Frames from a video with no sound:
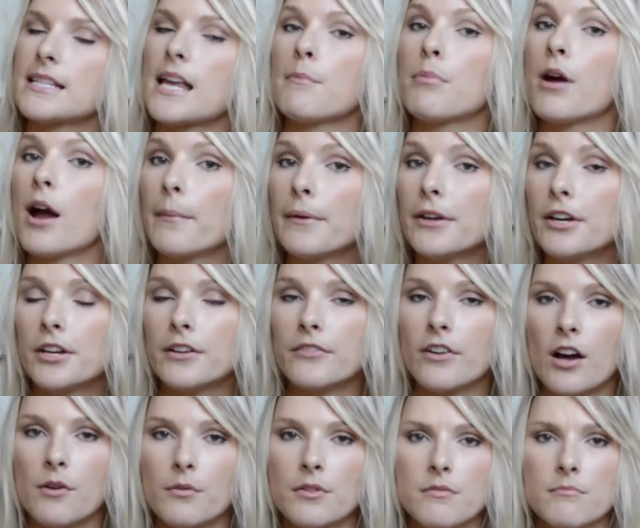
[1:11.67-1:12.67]
I probably could have
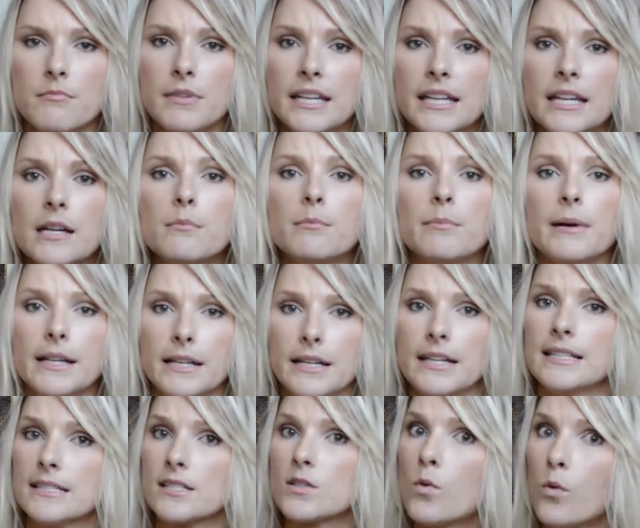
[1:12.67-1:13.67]
gone with a medium, but
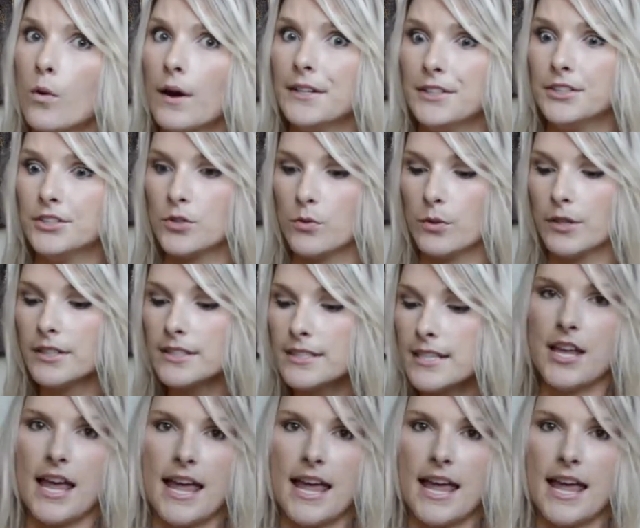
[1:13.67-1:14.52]
it's quite short.